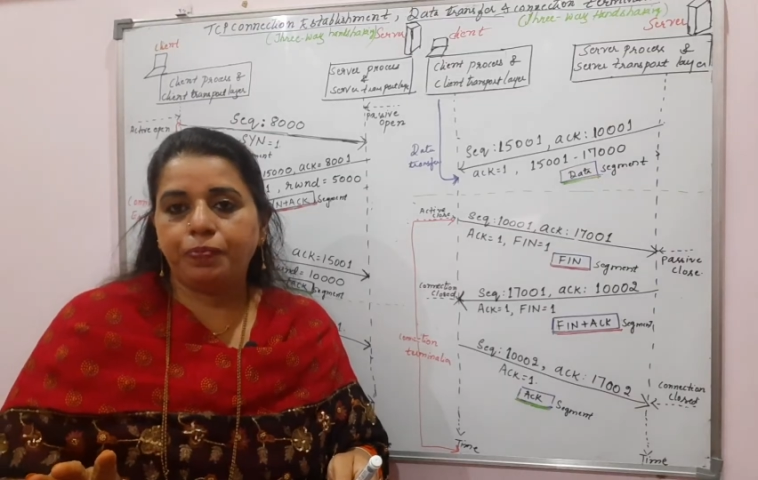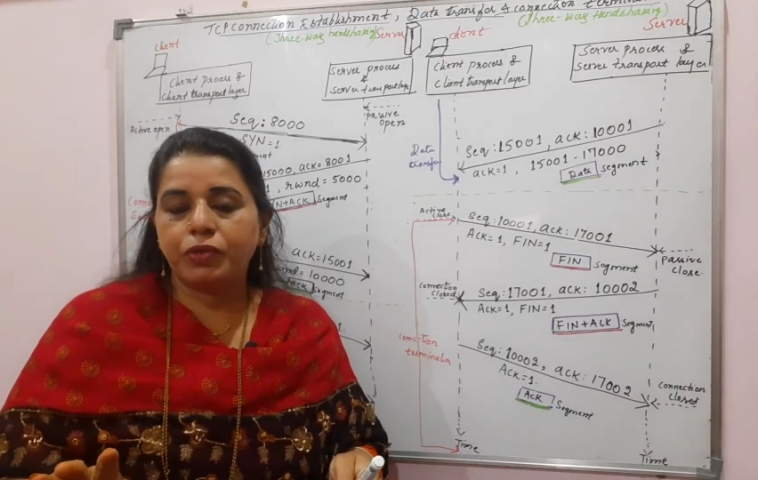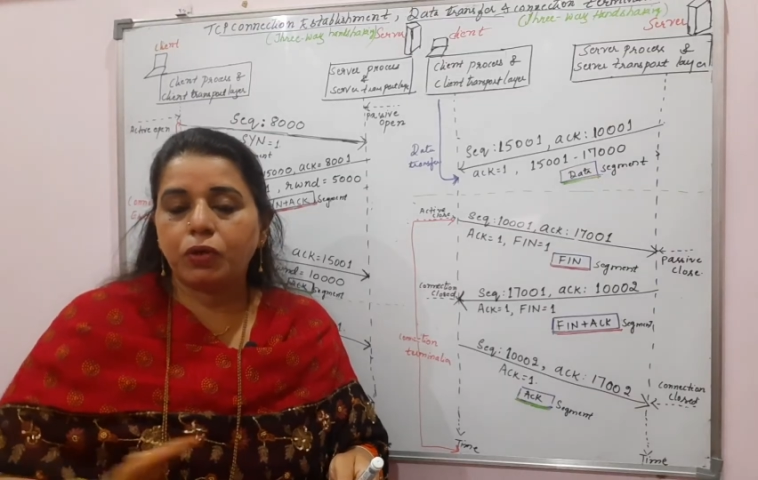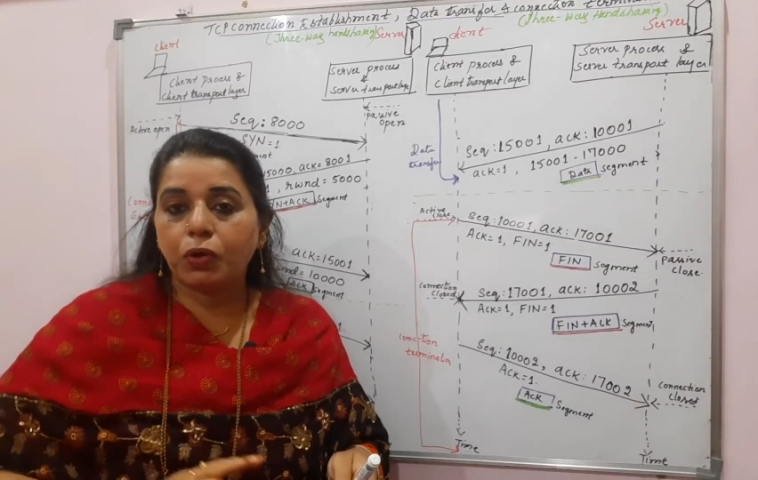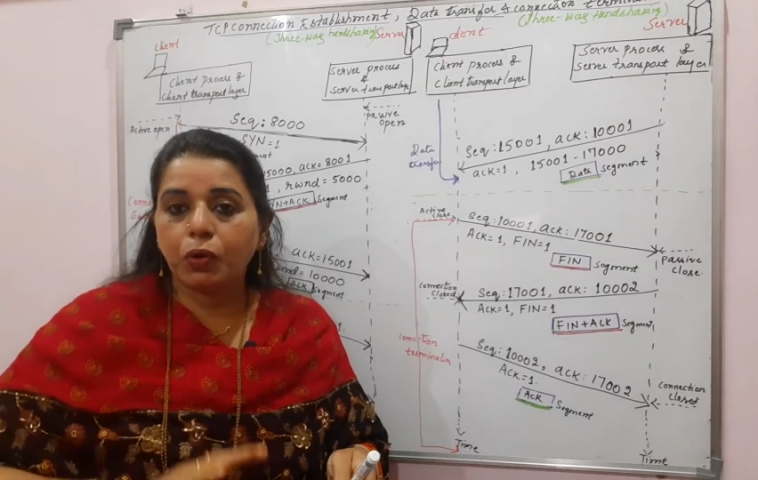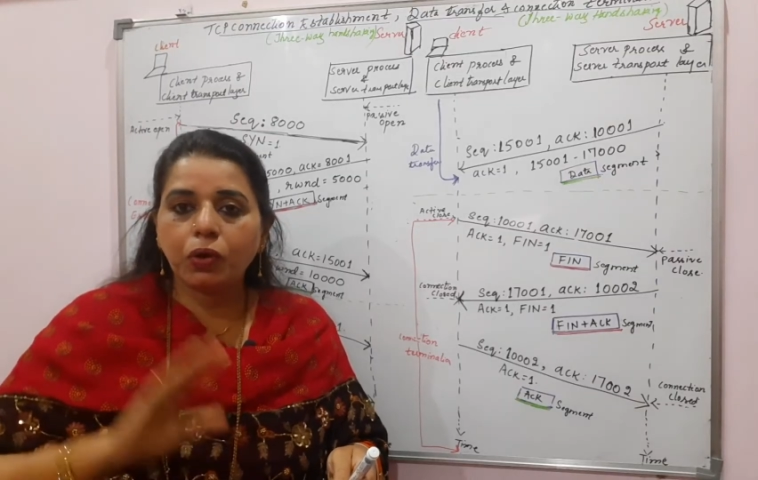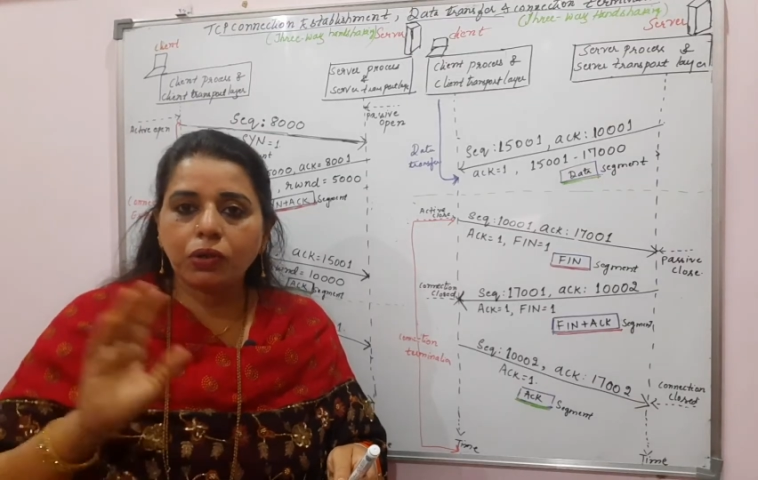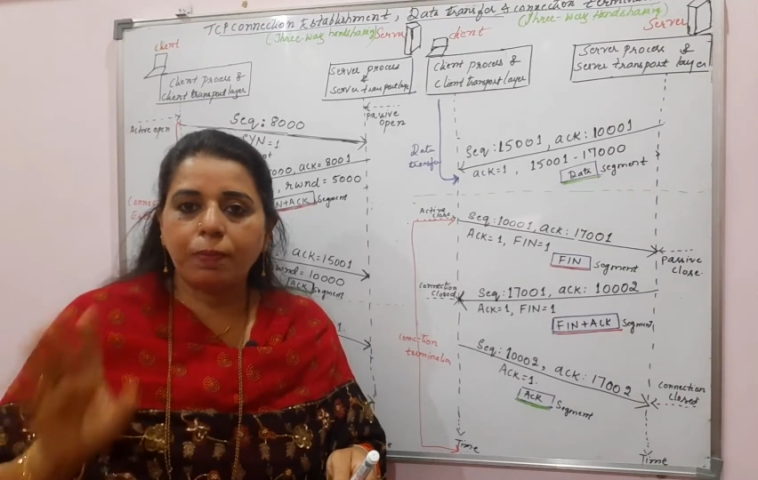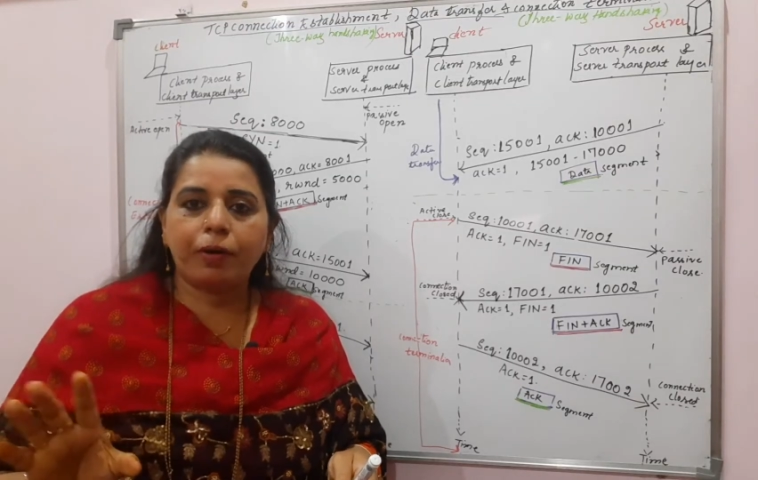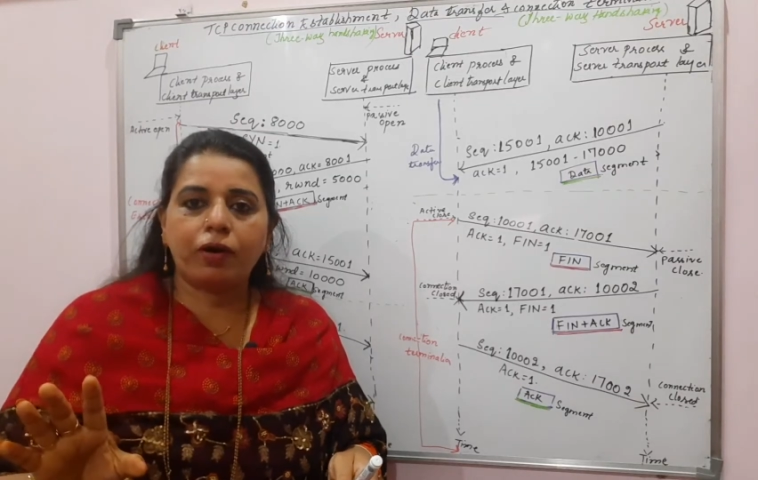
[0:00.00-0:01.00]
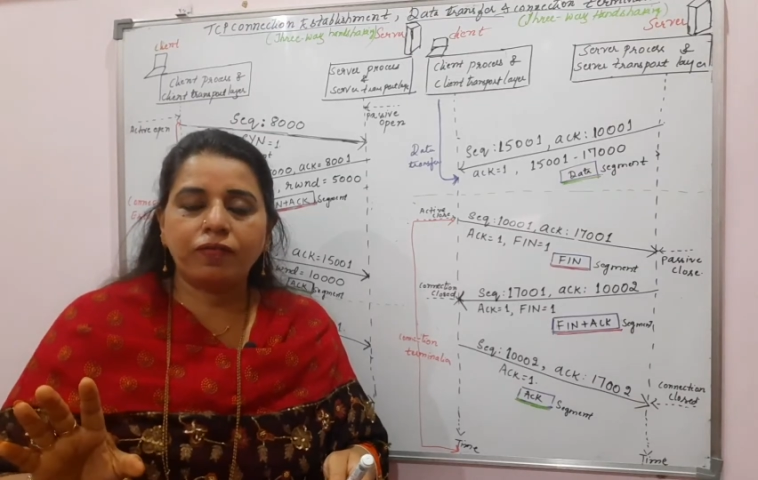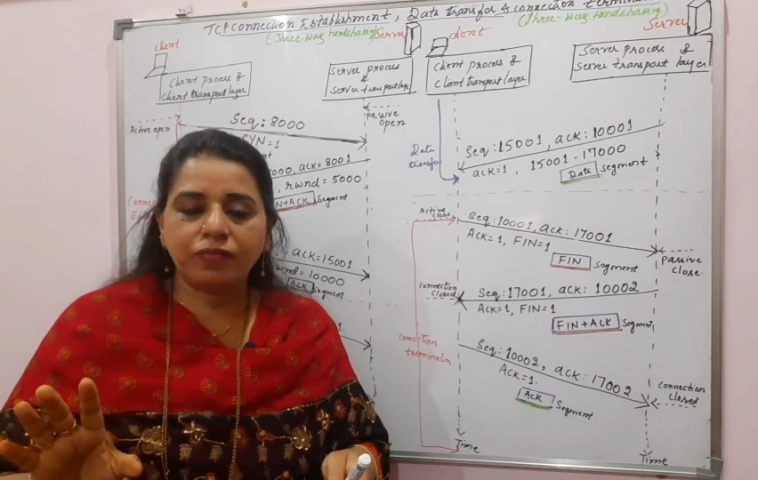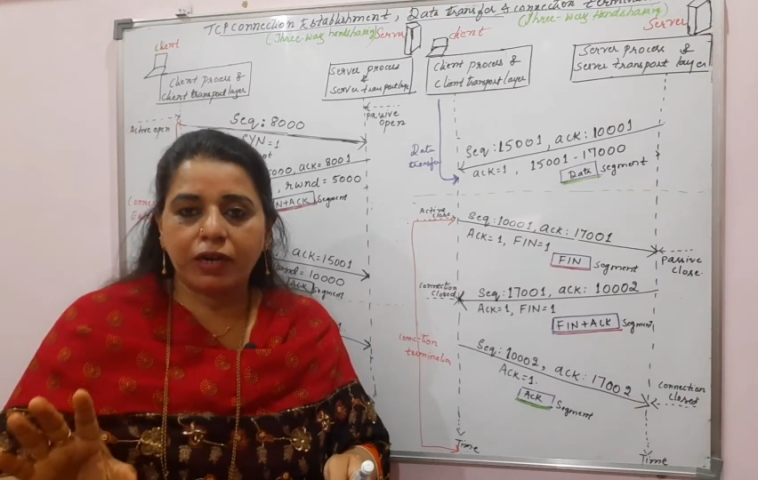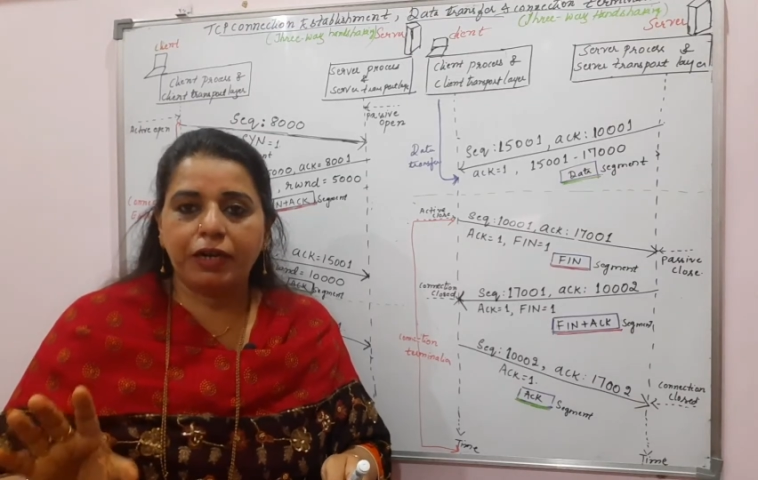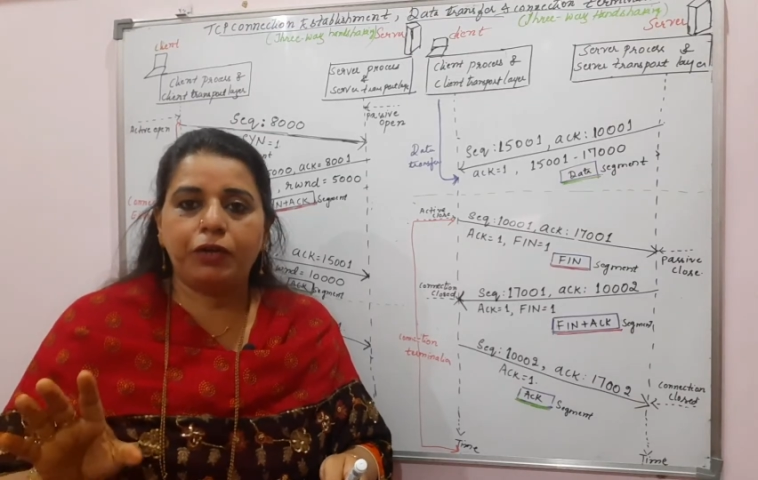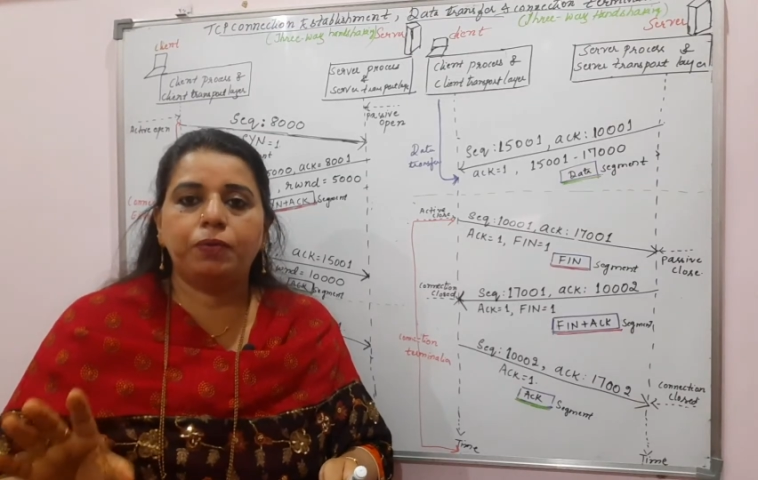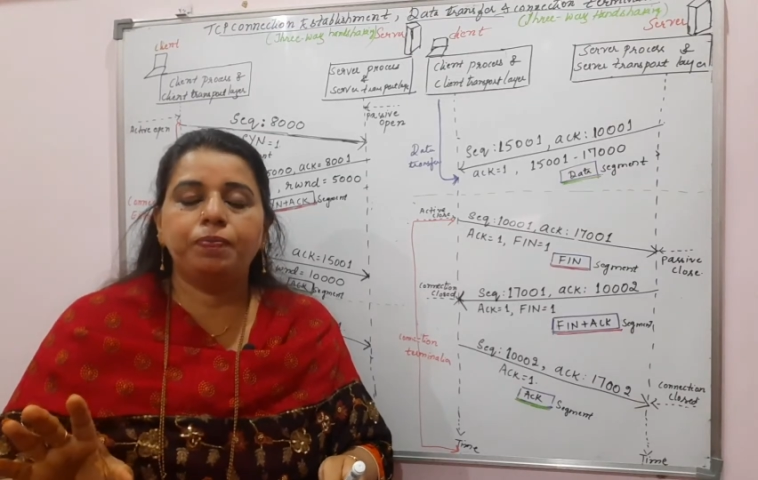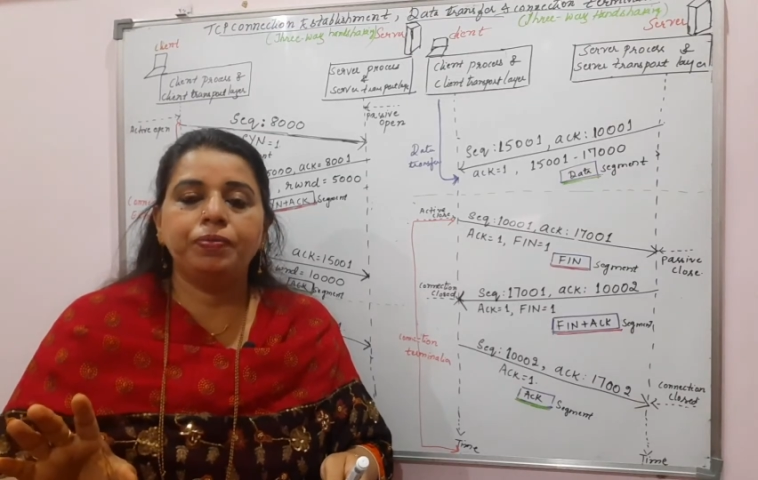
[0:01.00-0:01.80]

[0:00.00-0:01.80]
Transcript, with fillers: So 2 to the power of 32.